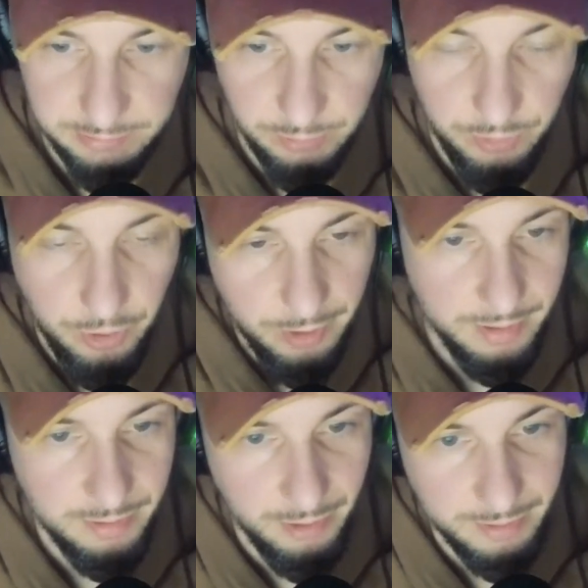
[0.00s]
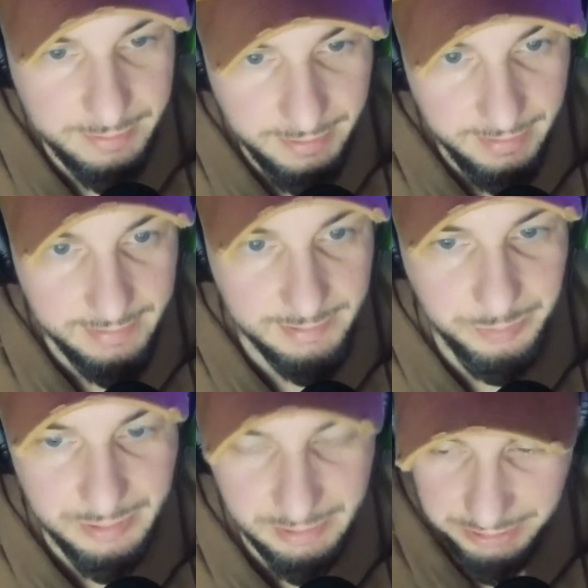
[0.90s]
on her and her kids
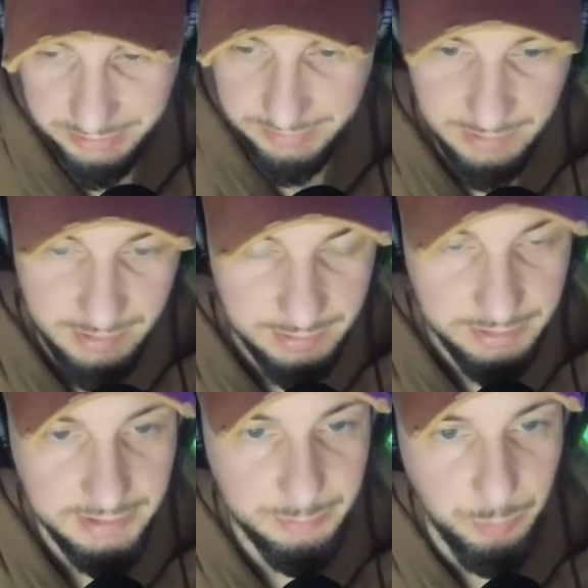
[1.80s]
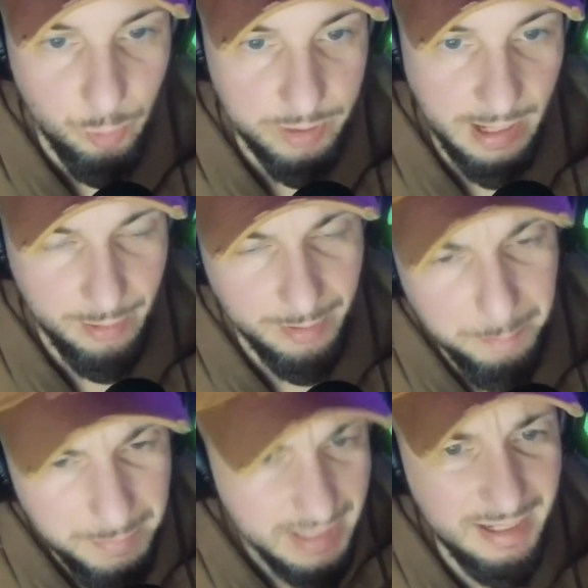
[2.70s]
because she spoke out. A
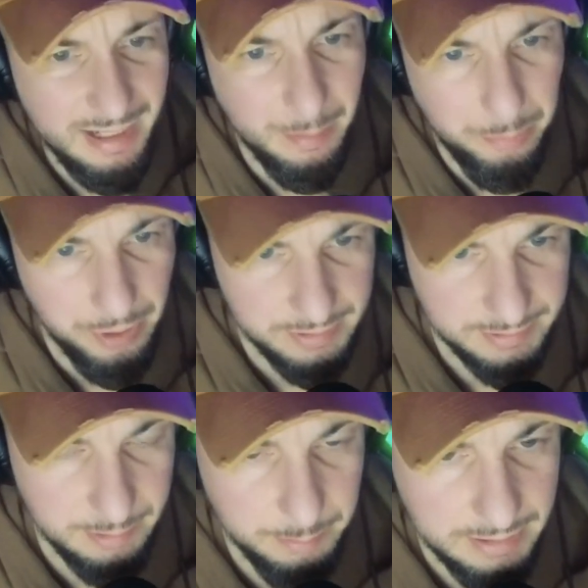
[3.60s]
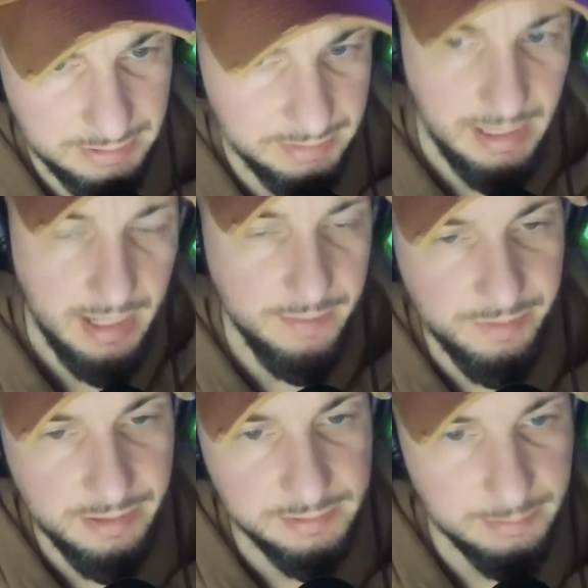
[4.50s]
media person, man. She's not
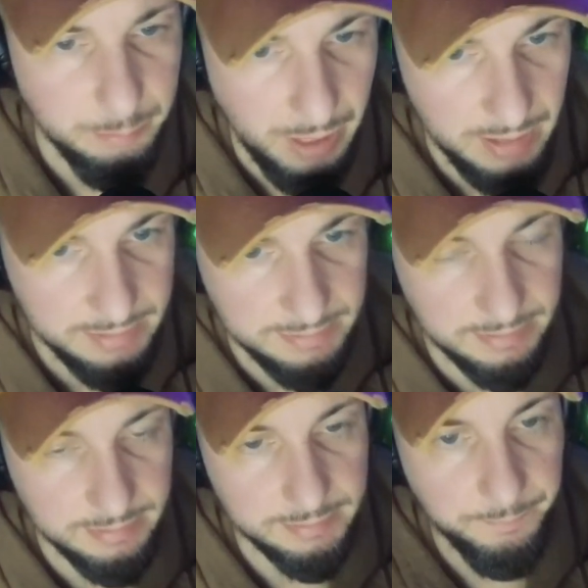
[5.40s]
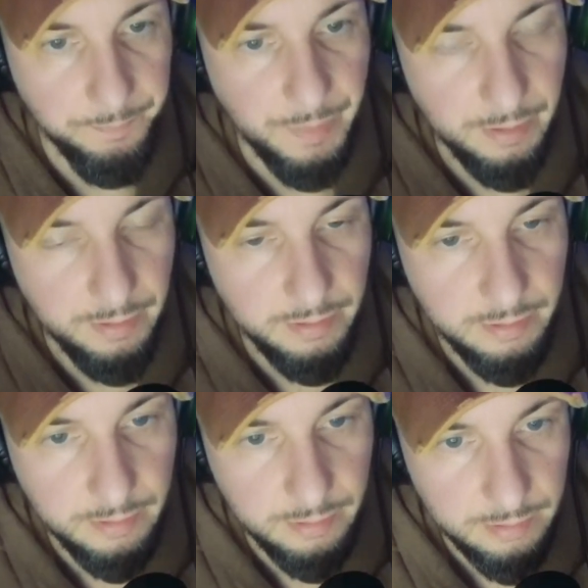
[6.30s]
even into politics.
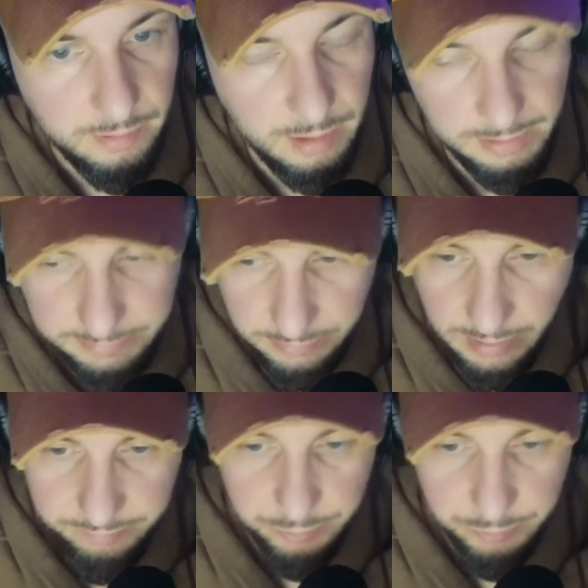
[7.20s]
I still have to